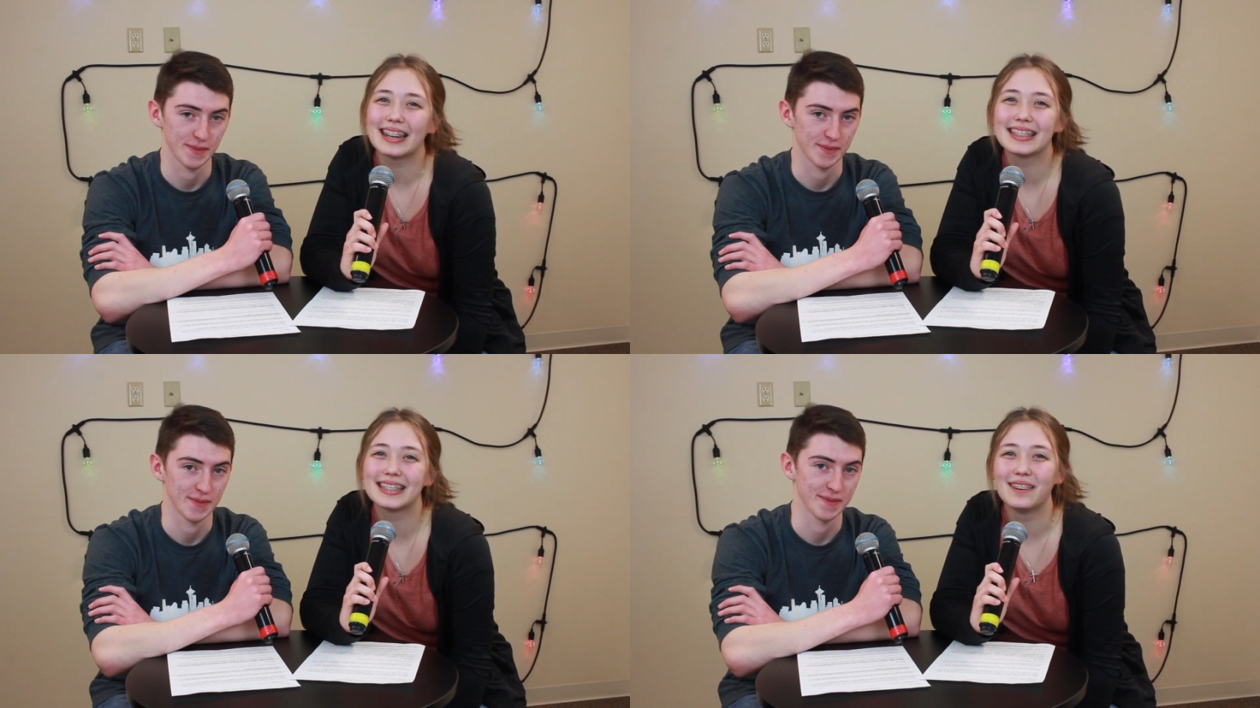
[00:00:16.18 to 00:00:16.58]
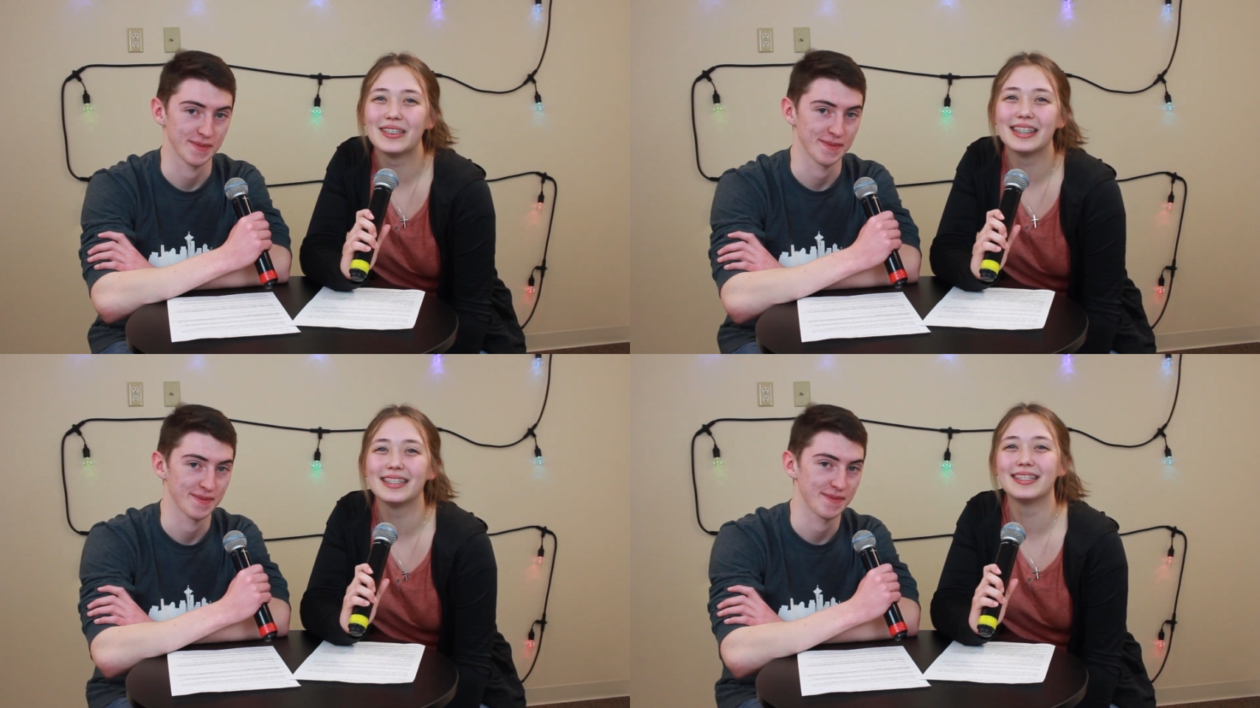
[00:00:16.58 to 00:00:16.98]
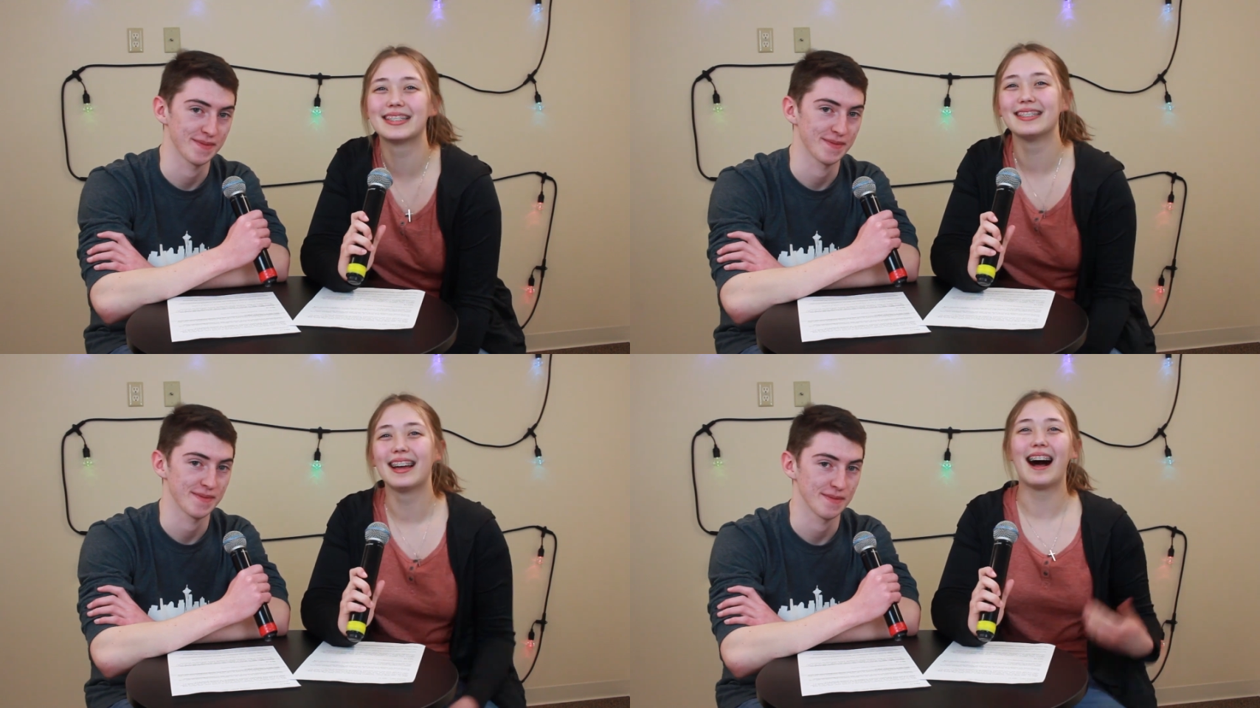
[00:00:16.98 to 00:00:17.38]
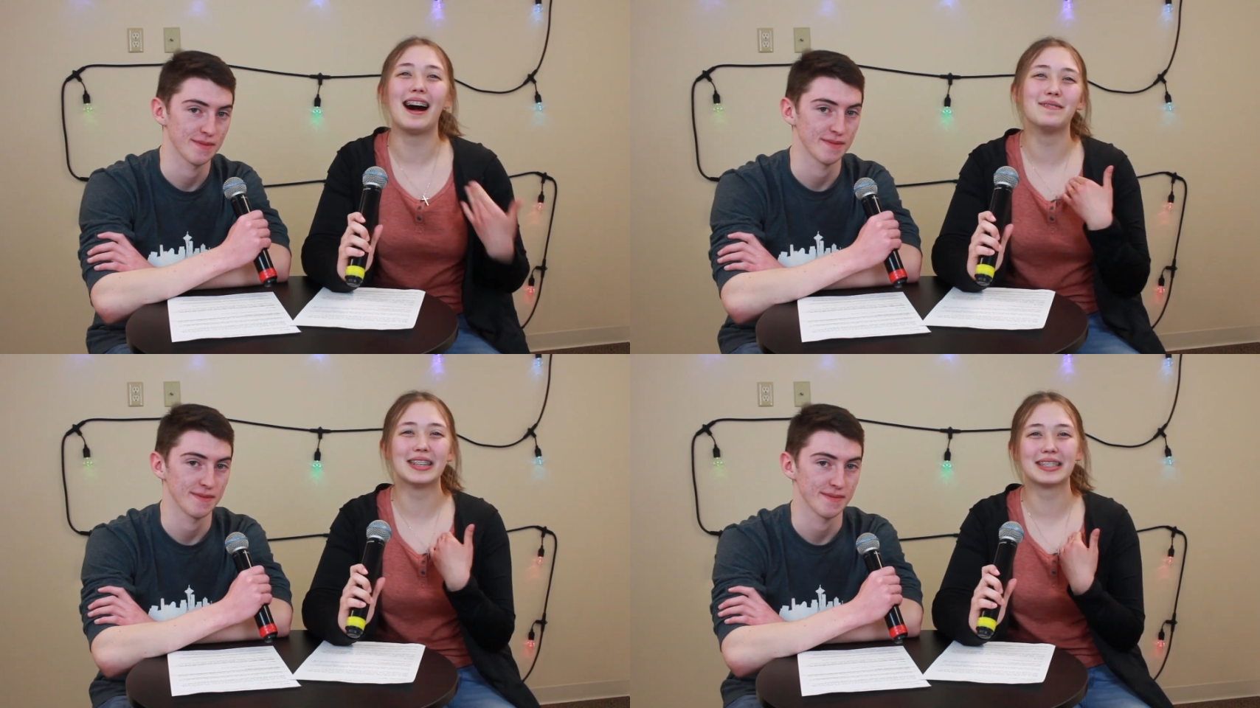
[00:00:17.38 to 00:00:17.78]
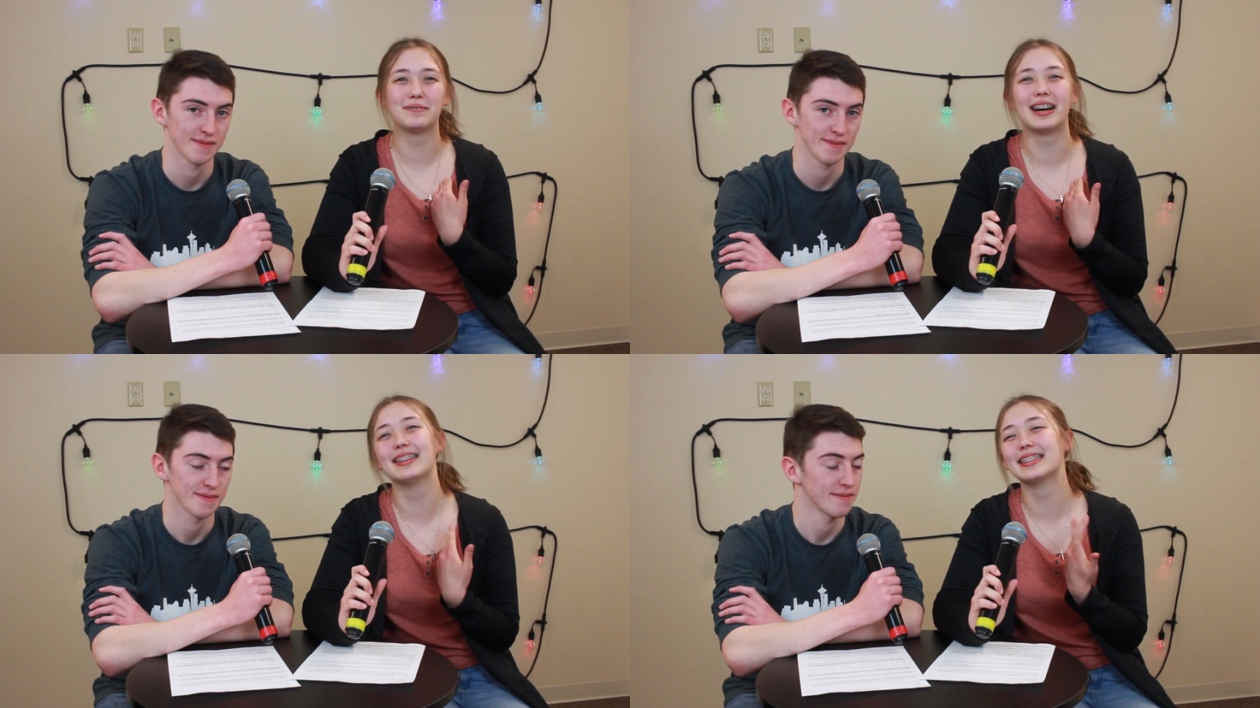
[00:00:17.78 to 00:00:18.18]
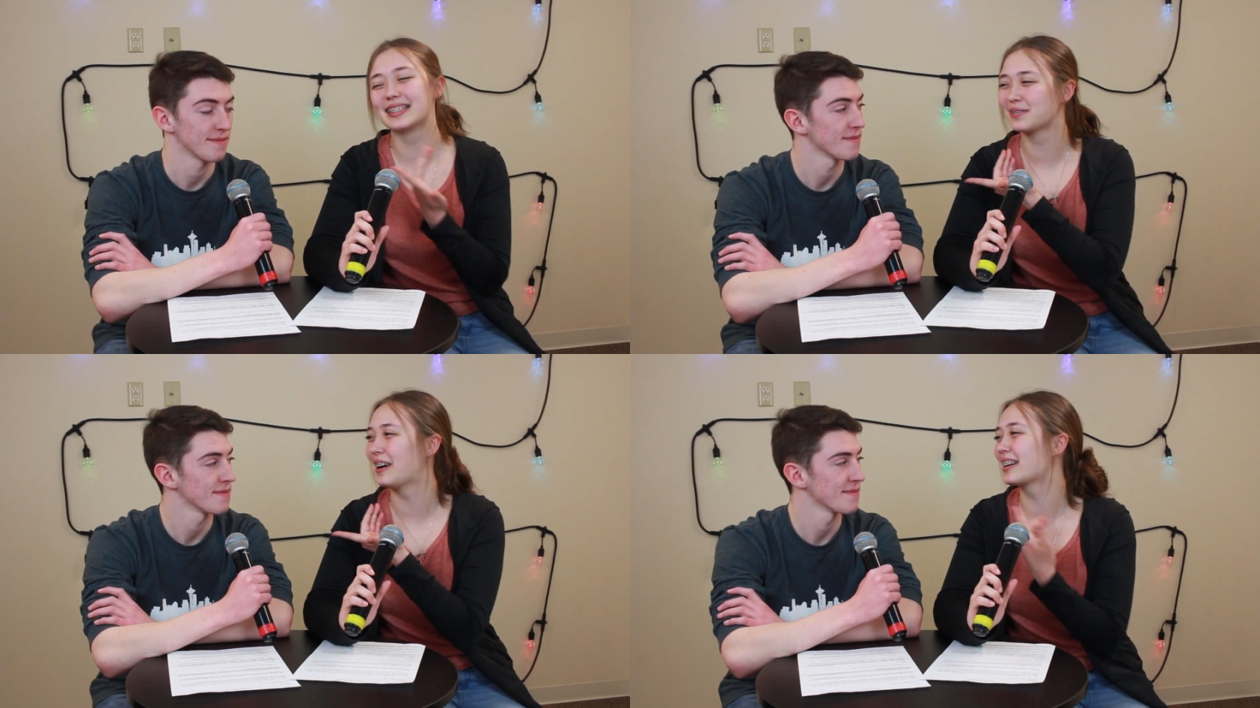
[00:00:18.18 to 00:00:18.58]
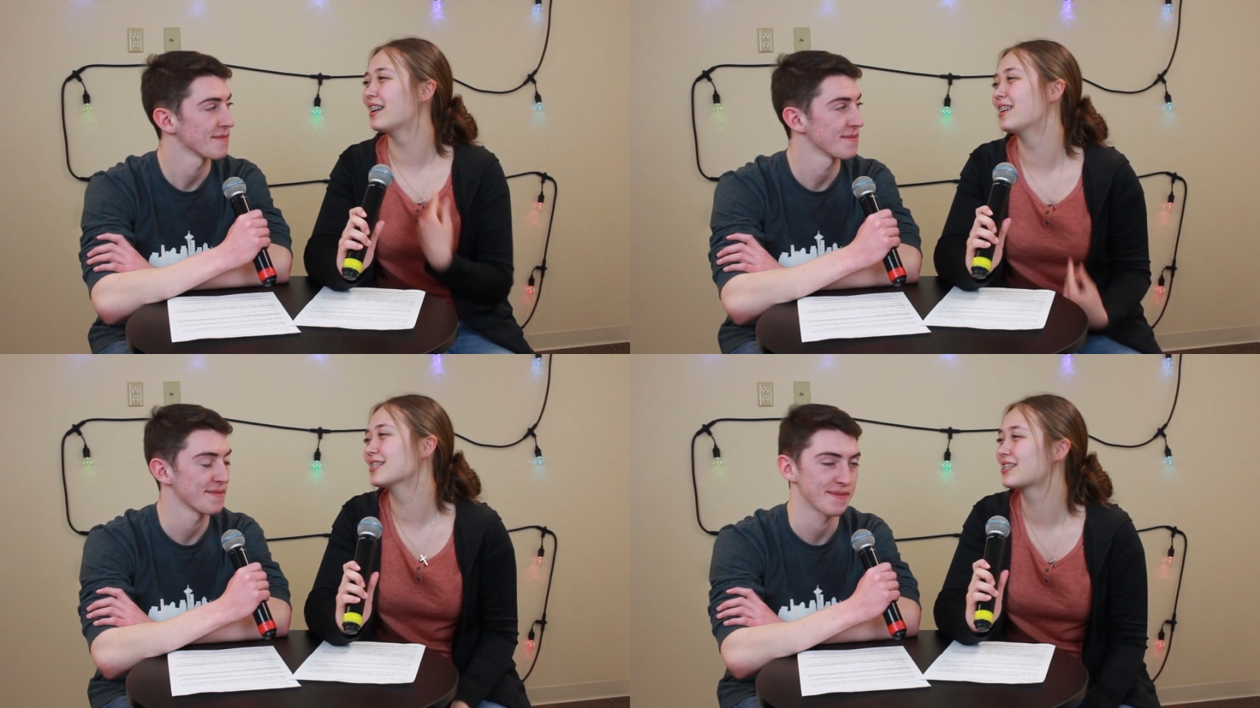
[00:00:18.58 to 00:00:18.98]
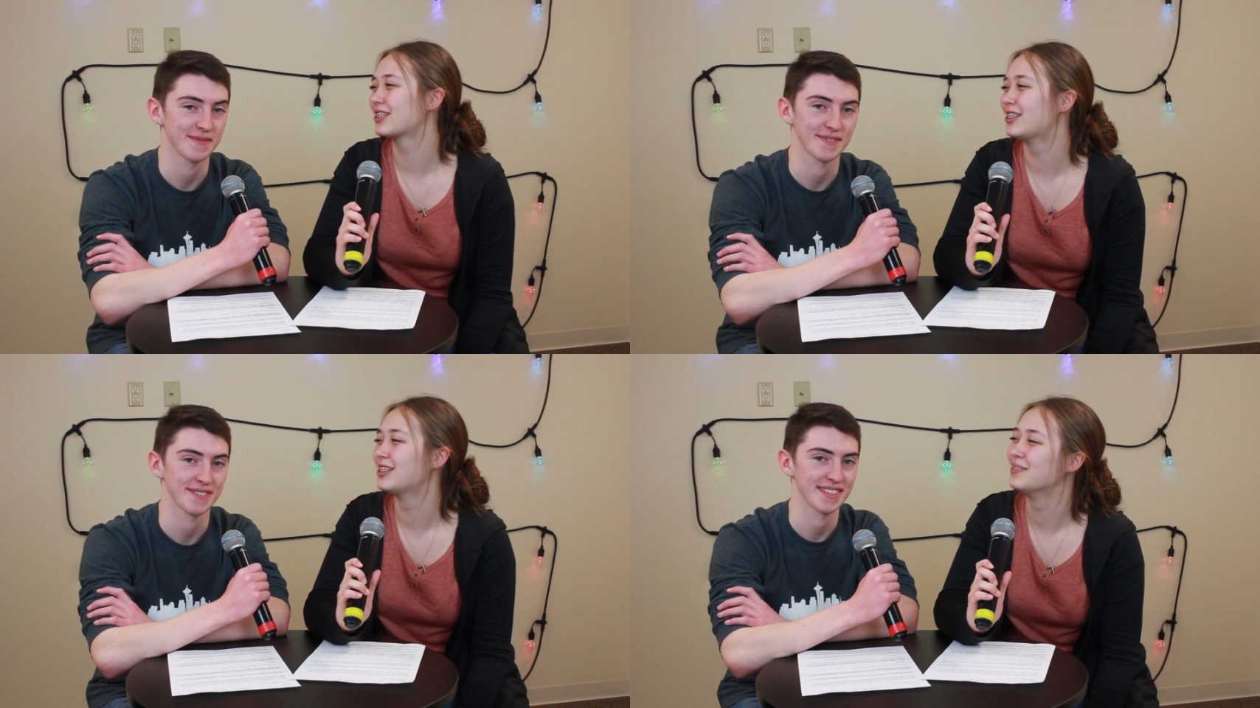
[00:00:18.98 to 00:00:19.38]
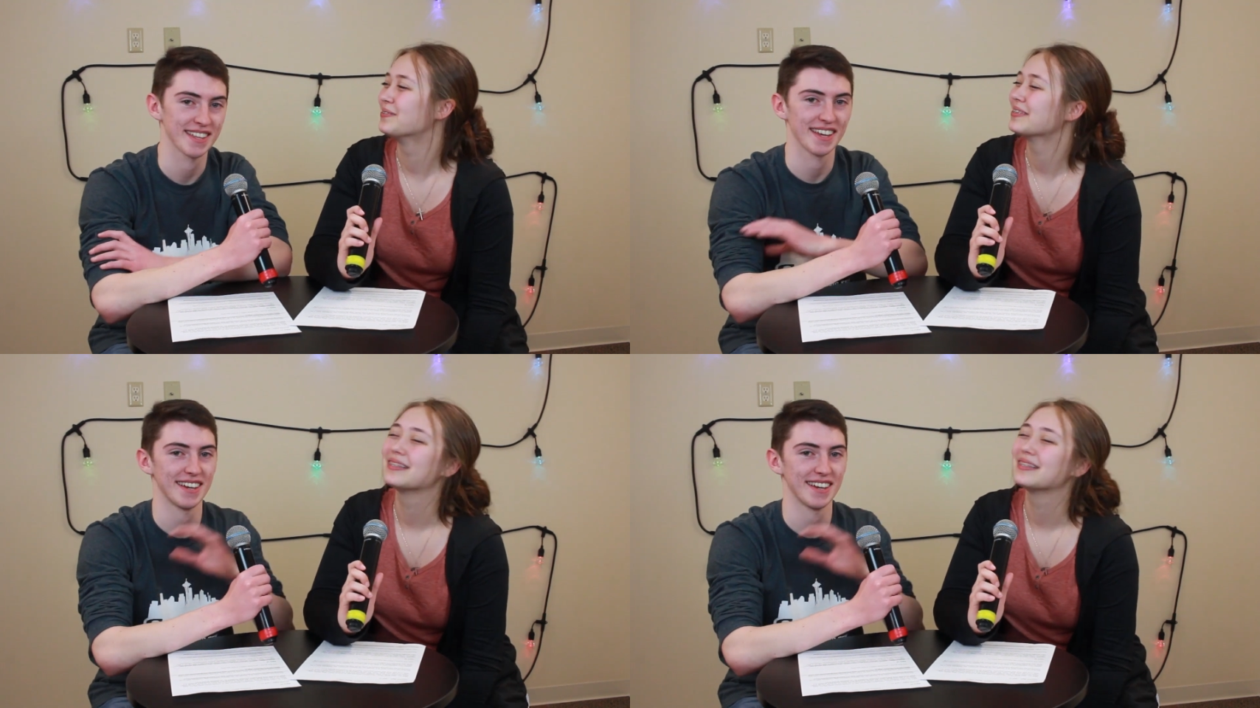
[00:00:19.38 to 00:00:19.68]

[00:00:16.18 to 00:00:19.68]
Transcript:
Speaker 1: back to Summit News. I'm Isabel and this is my co-host Joel.